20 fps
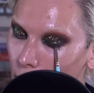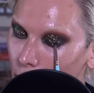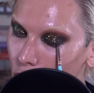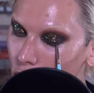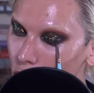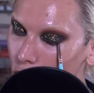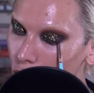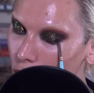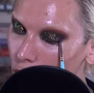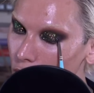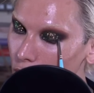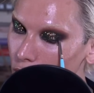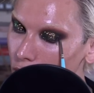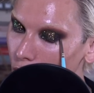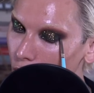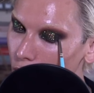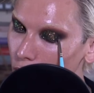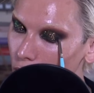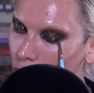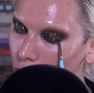Make sure that there's
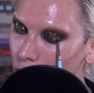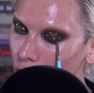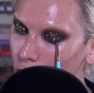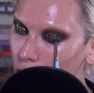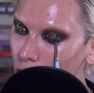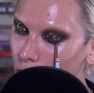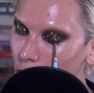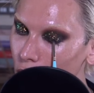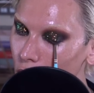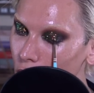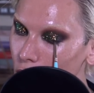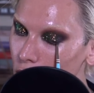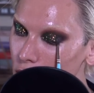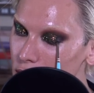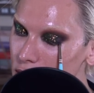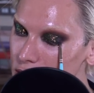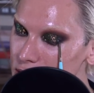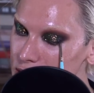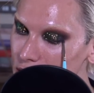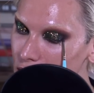no little
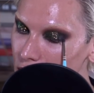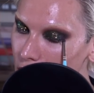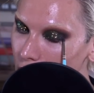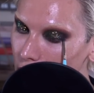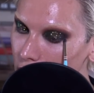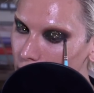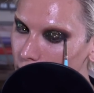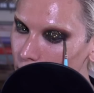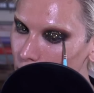disconnect